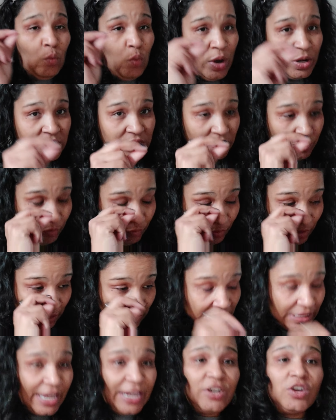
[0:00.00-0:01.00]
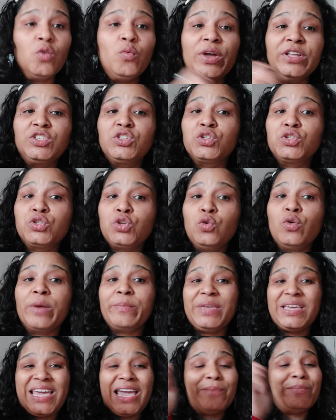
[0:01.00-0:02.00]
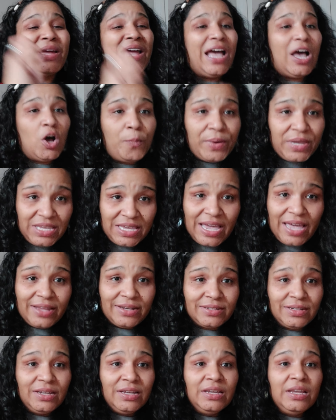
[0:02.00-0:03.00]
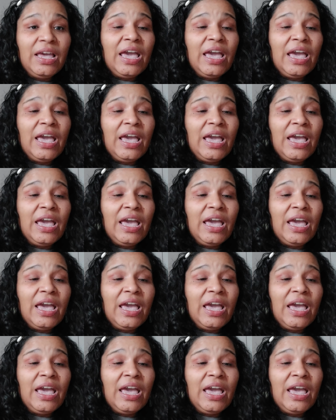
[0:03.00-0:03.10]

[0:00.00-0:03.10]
was later went to school and became an LPN